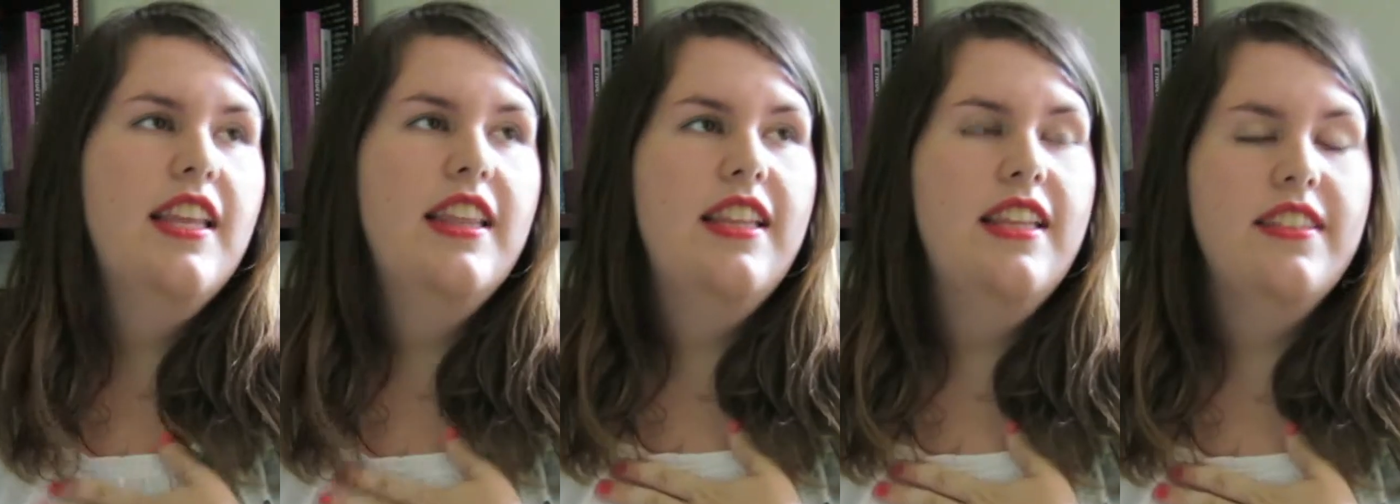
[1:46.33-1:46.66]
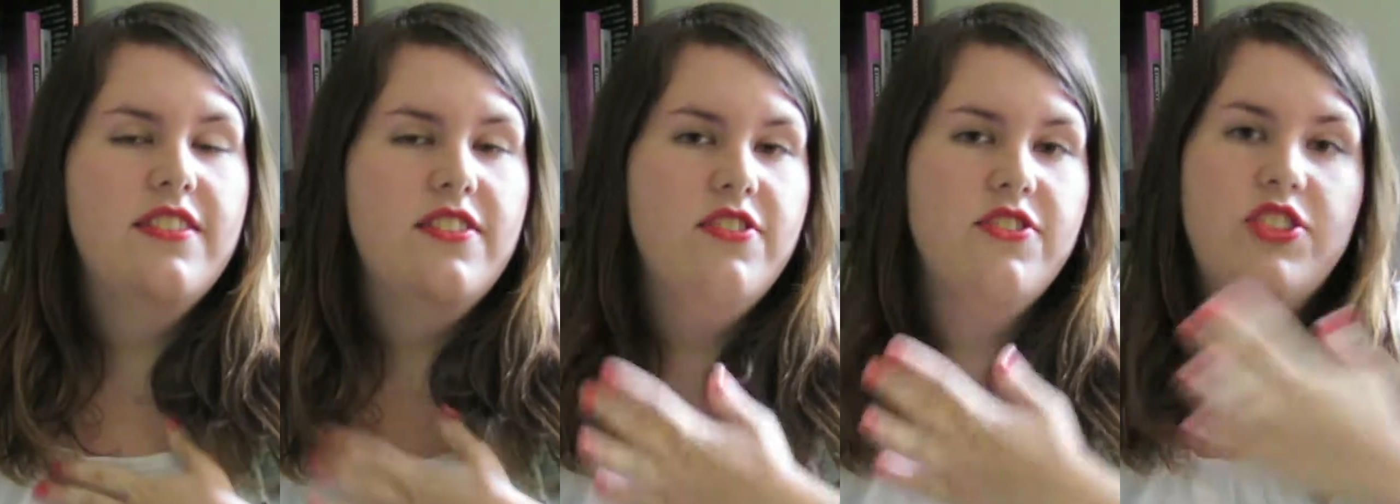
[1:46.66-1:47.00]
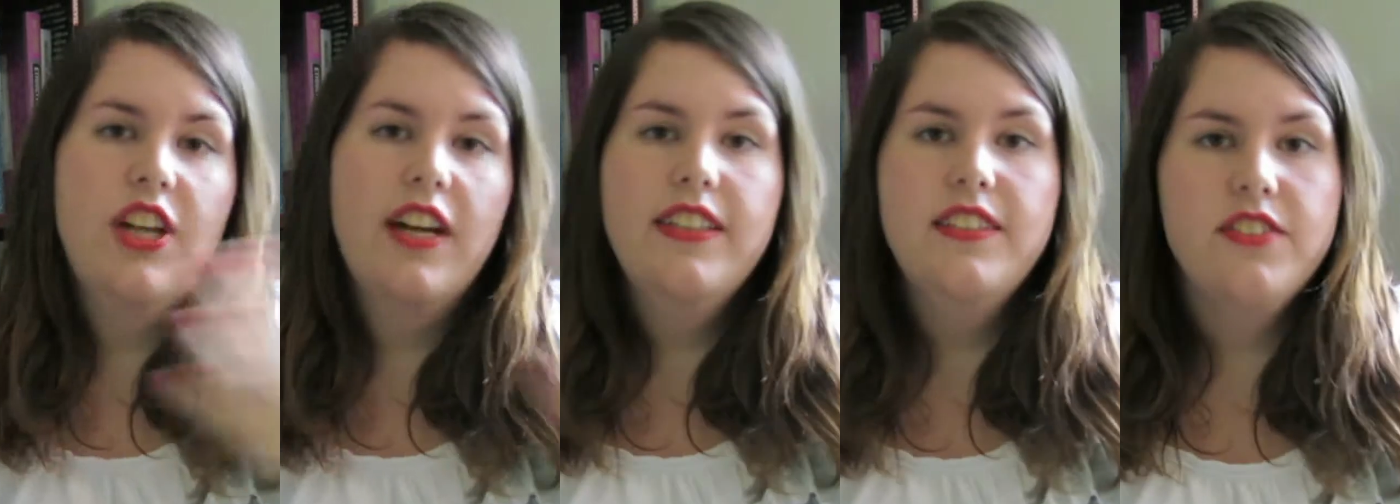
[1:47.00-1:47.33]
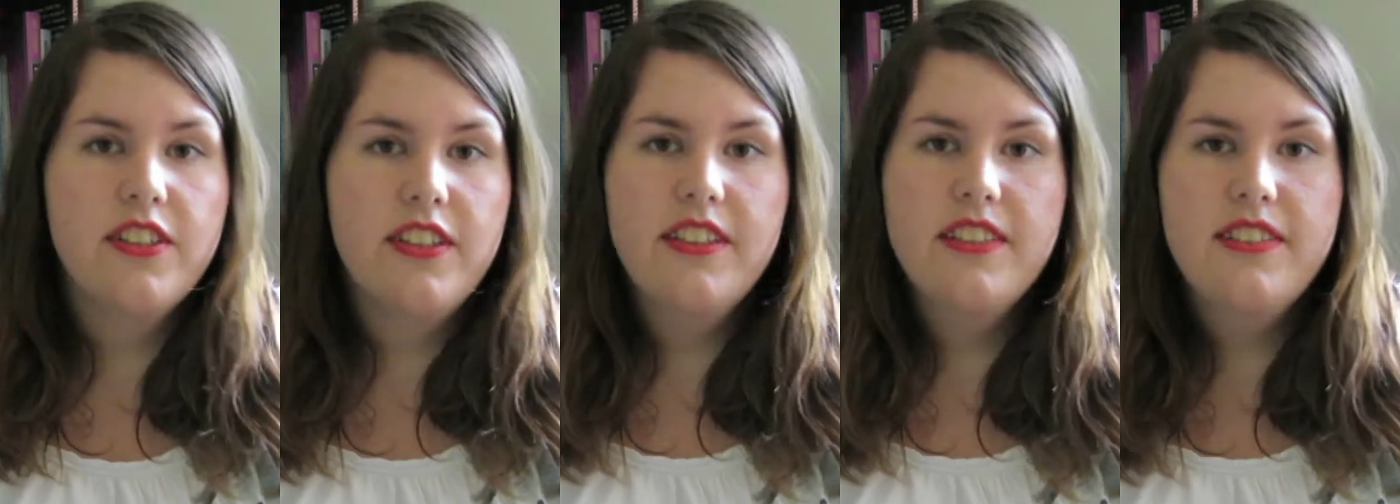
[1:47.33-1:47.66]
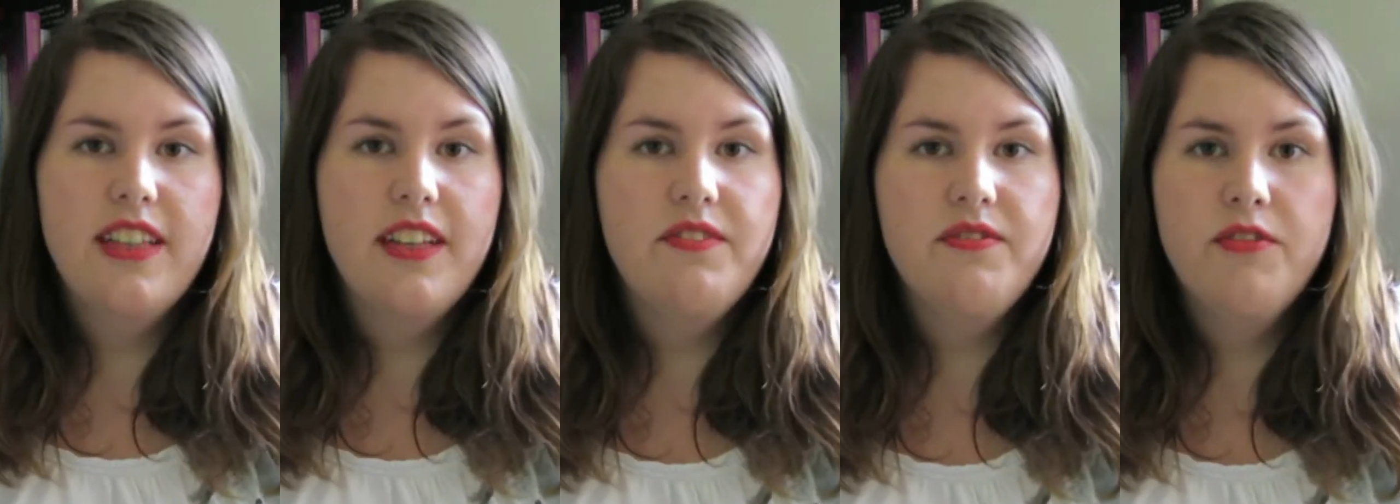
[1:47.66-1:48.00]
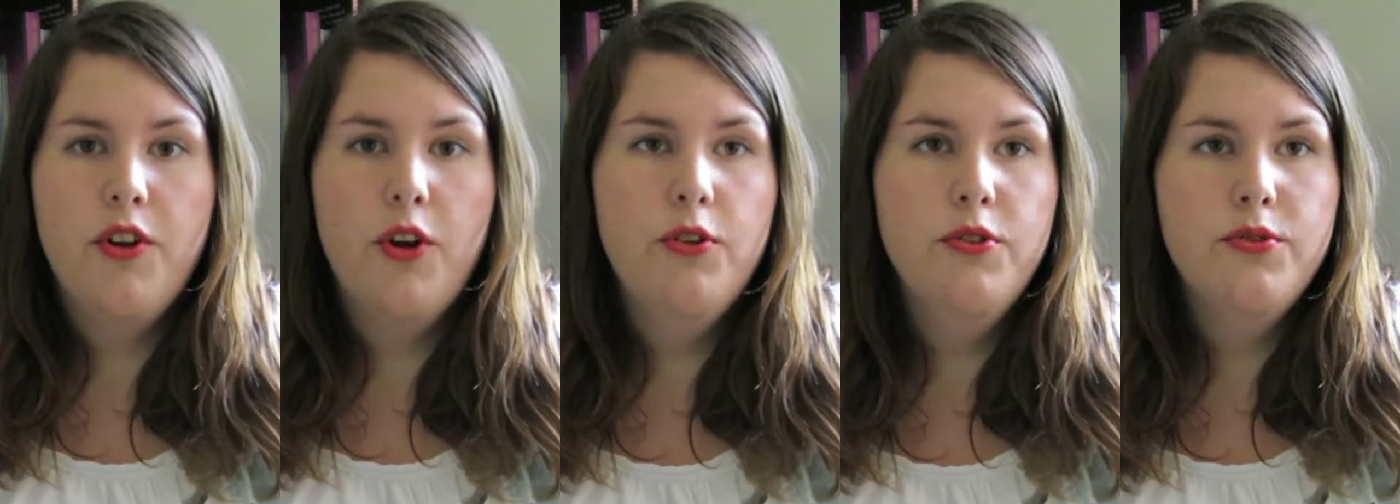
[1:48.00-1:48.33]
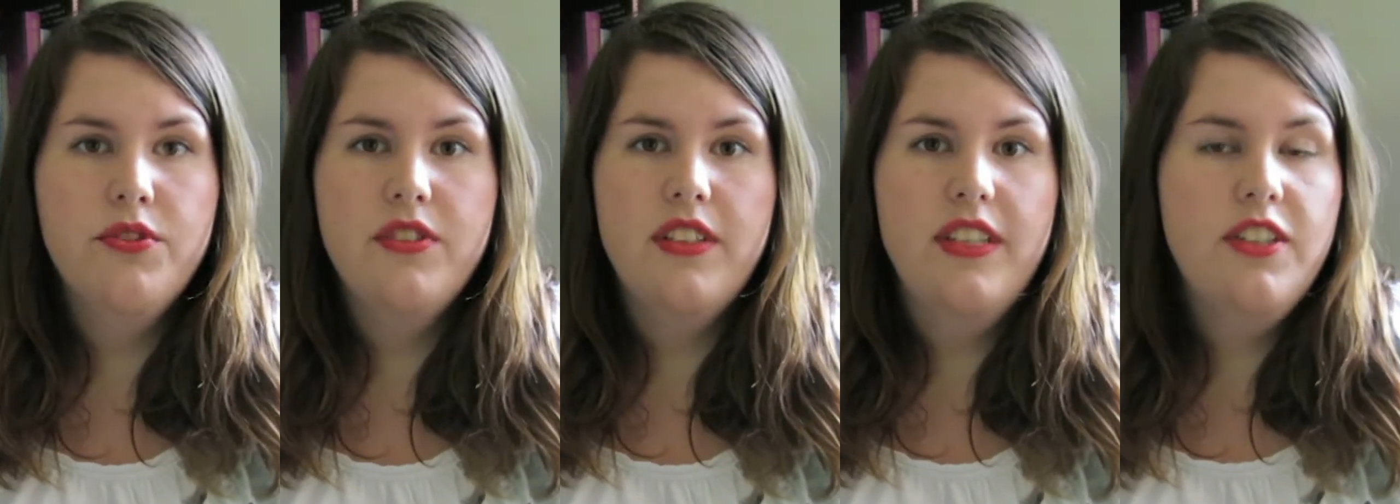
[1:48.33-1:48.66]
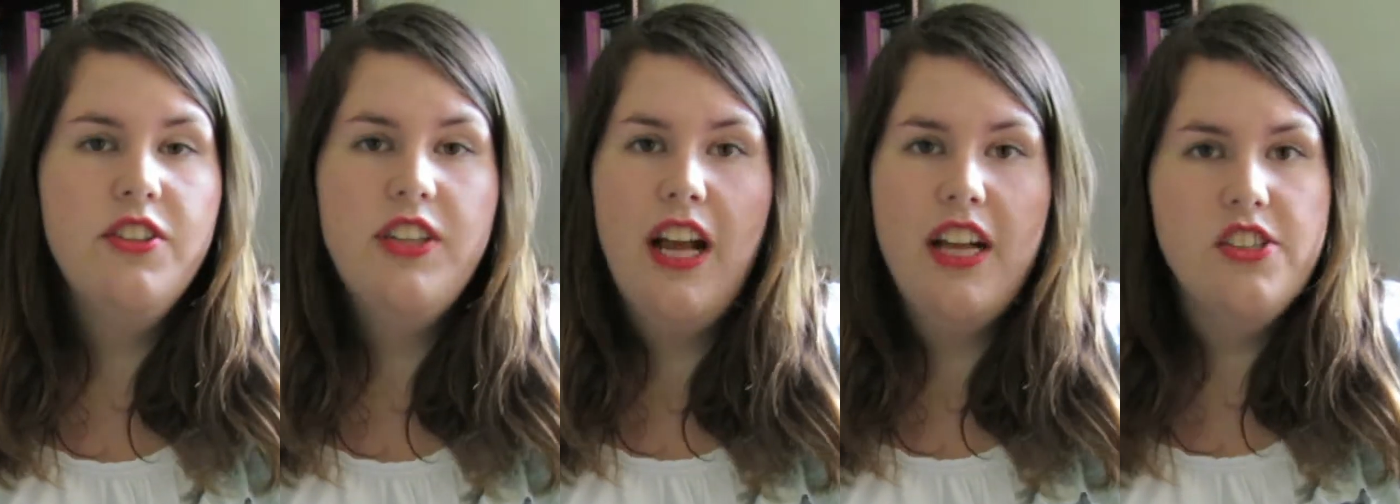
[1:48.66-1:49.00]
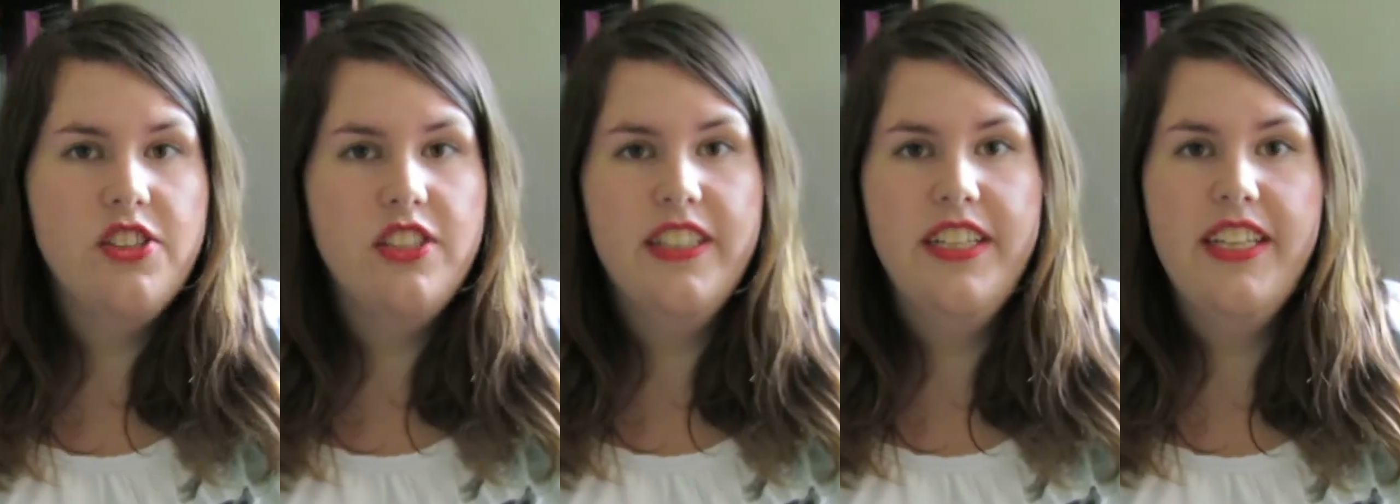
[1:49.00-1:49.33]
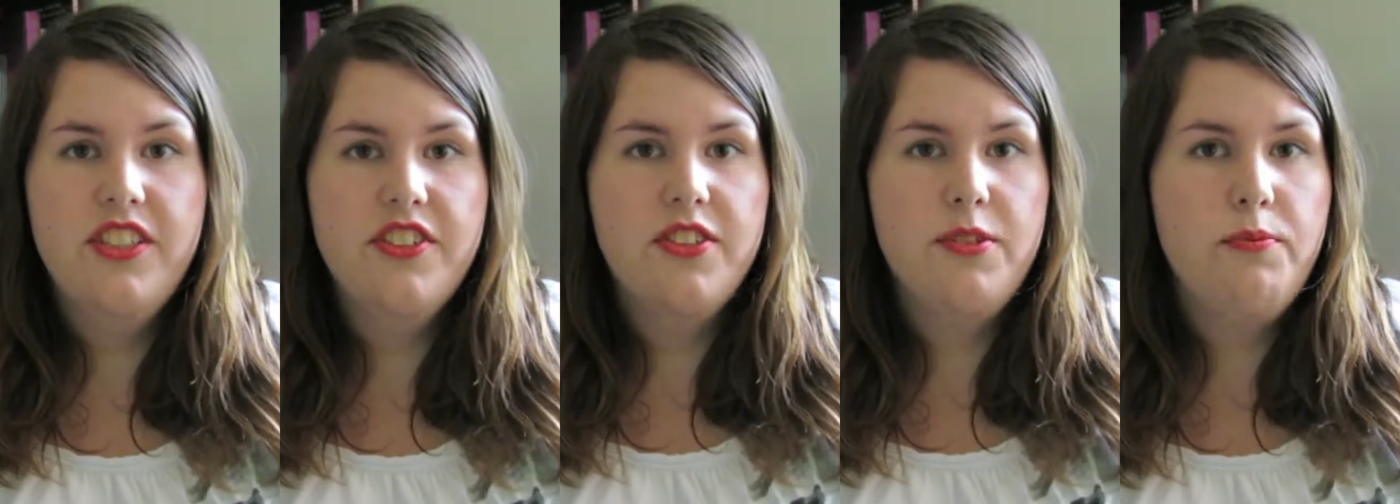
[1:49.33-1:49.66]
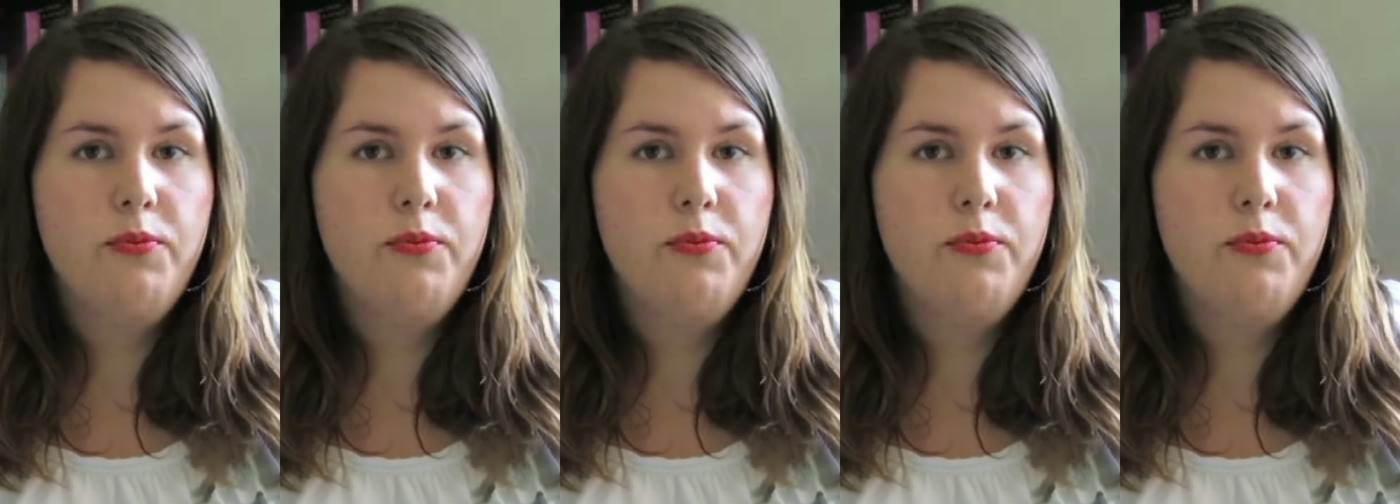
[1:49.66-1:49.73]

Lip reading: this giant circus that goes internationally and just